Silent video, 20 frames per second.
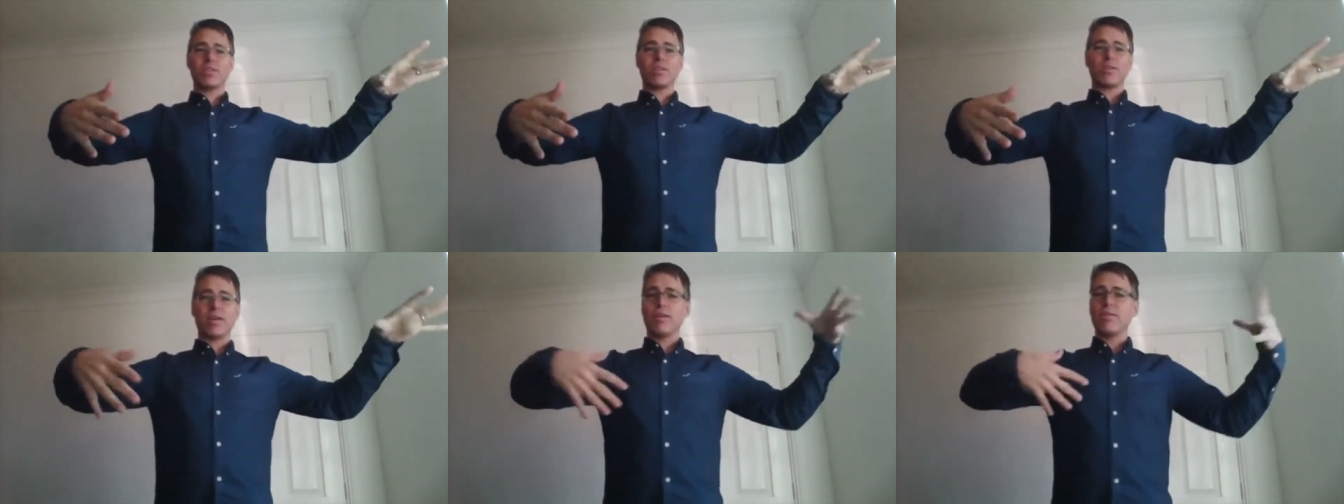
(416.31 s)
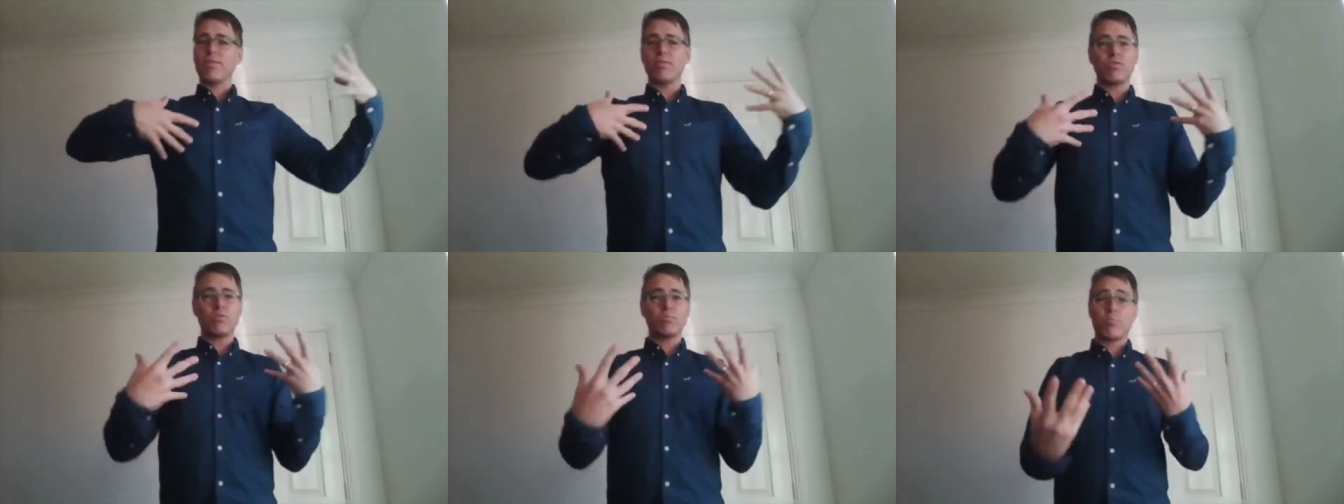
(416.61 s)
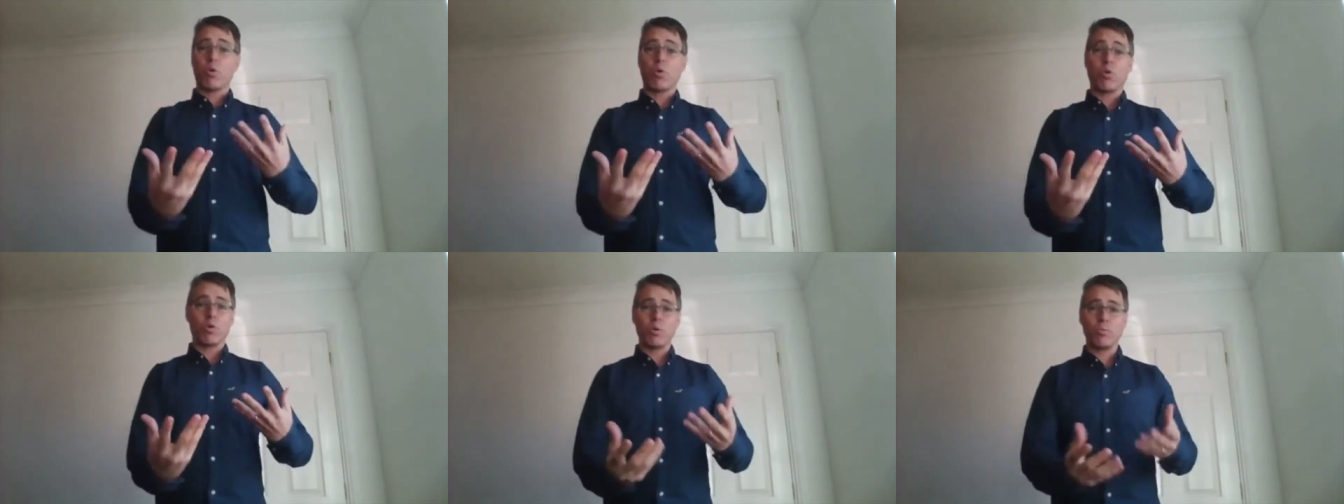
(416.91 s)
in
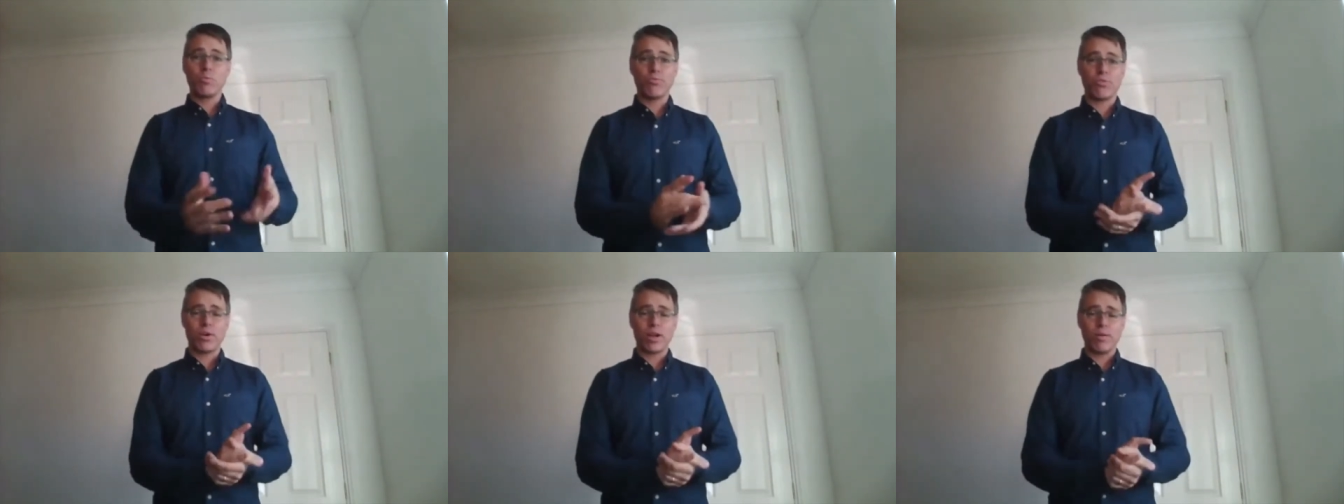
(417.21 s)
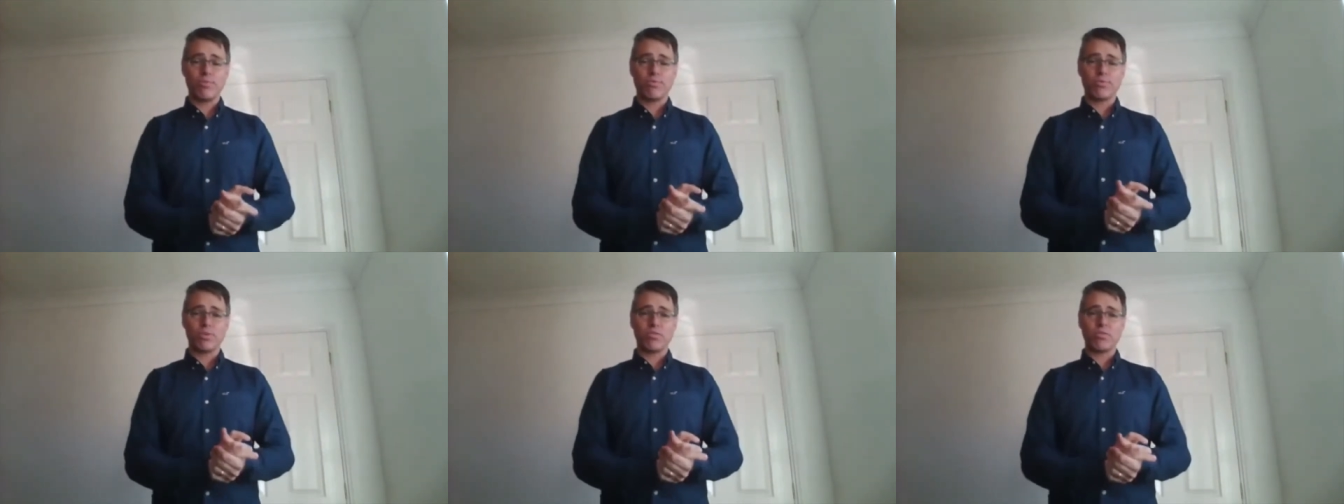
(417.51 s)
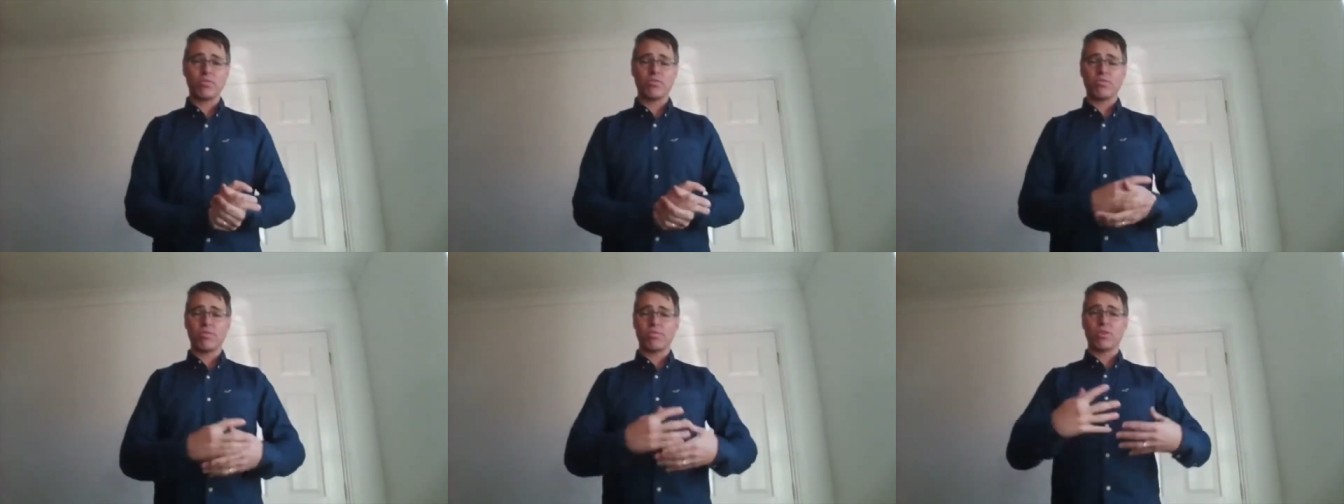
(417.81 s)
boring frame, for
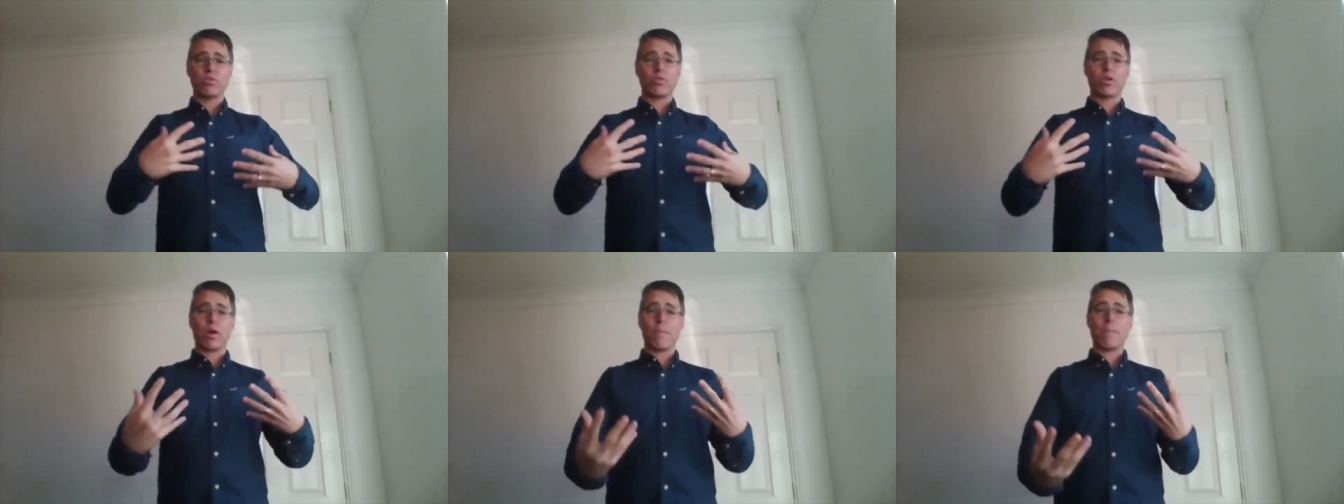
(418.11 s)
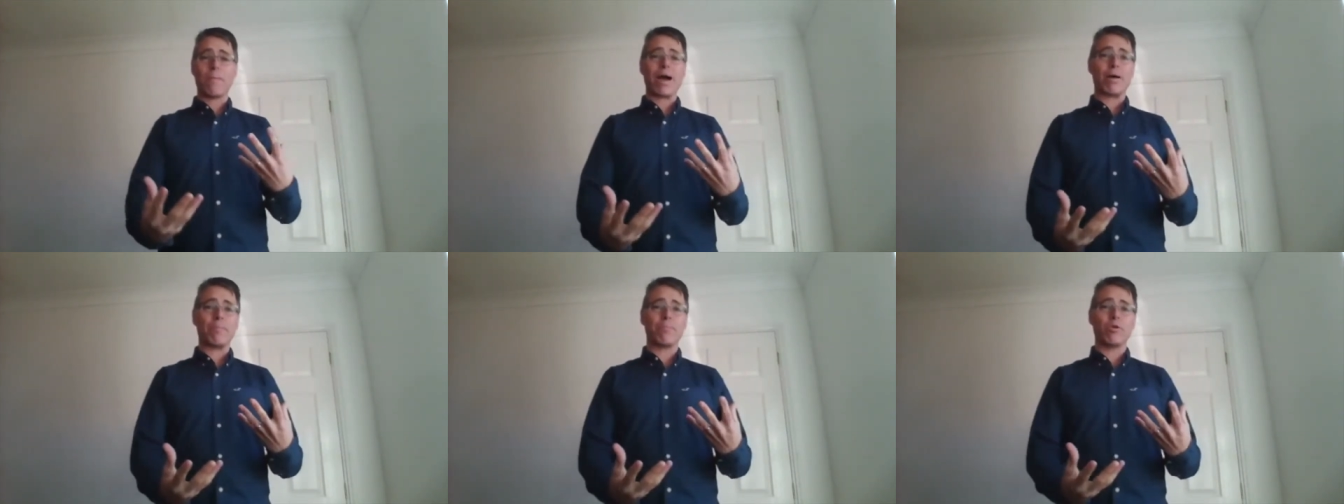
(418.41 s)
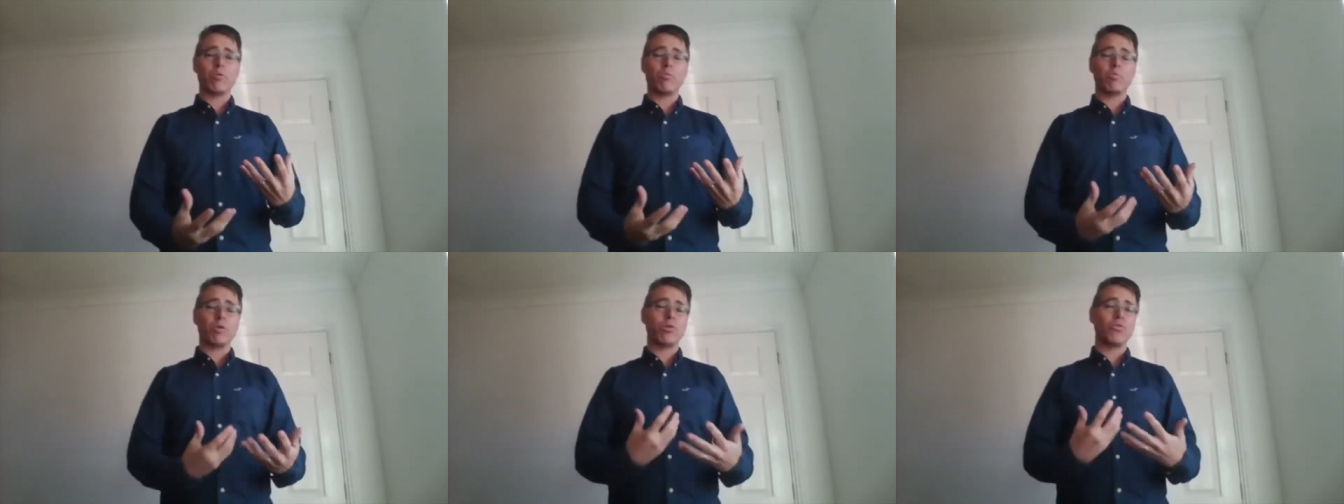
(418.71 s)
instance, if you're doing a
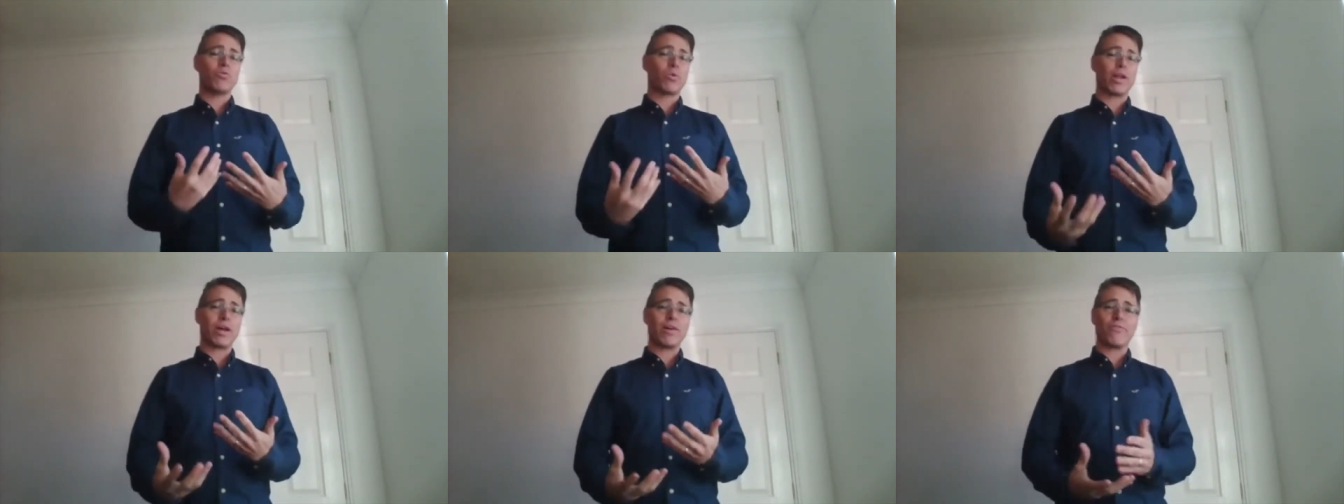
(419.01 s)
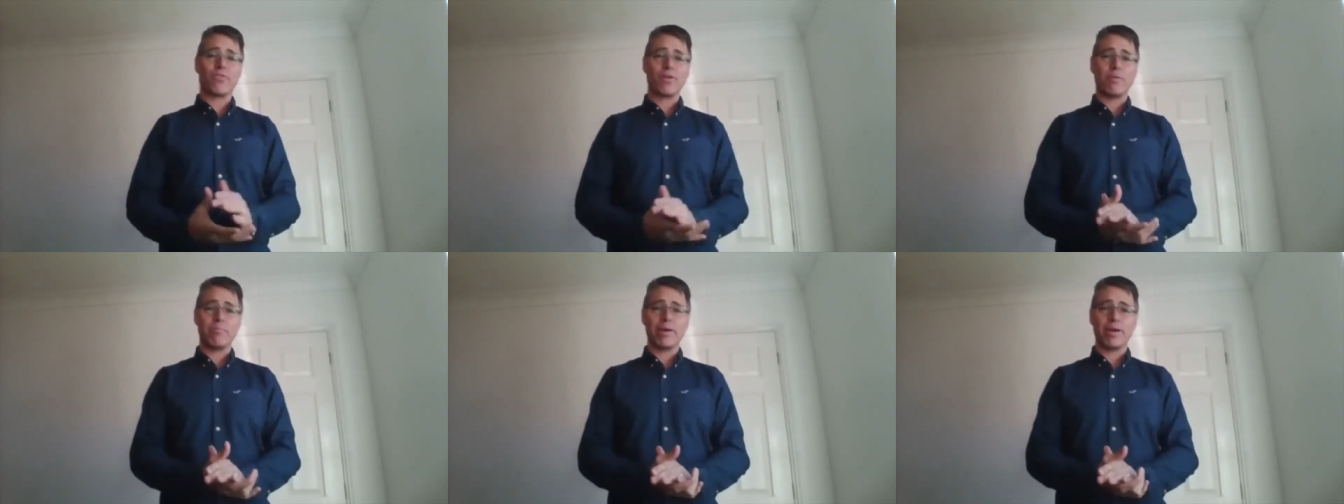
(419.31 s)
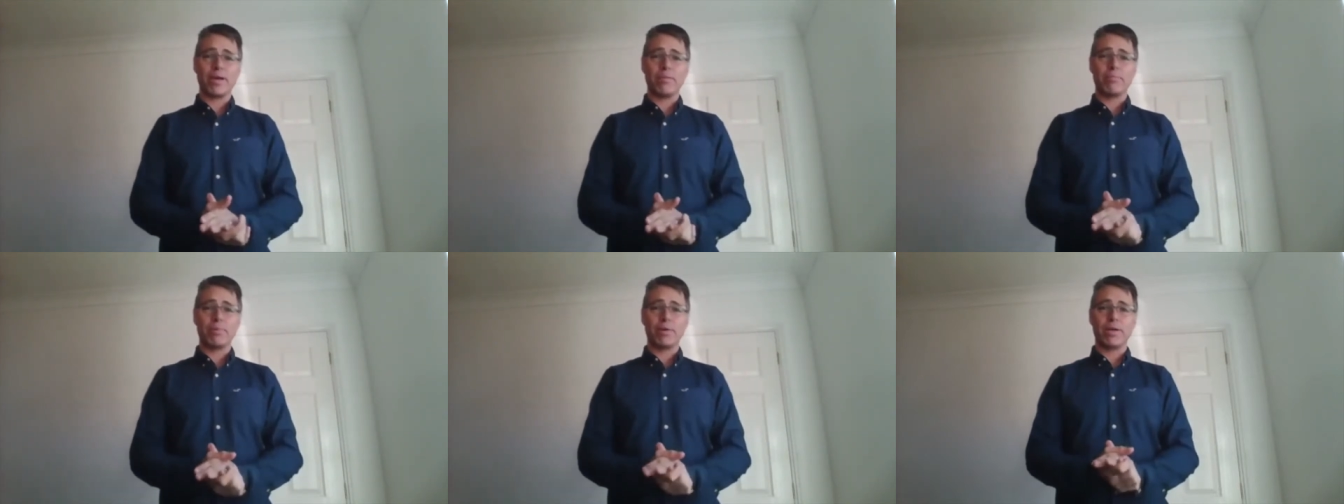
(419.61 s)
mambo move, whatever it
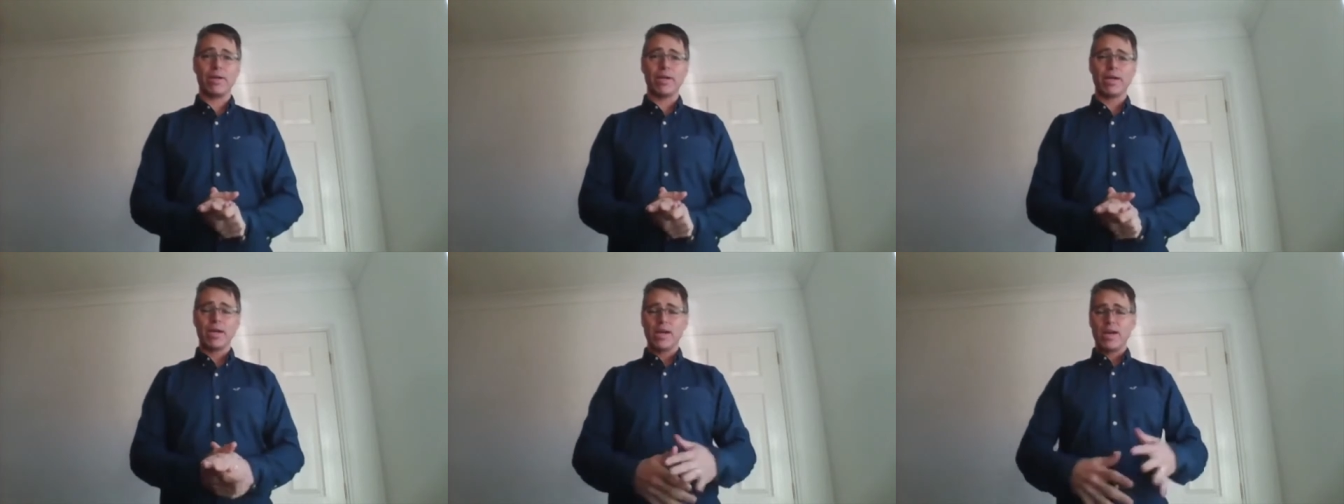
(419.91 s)
may be,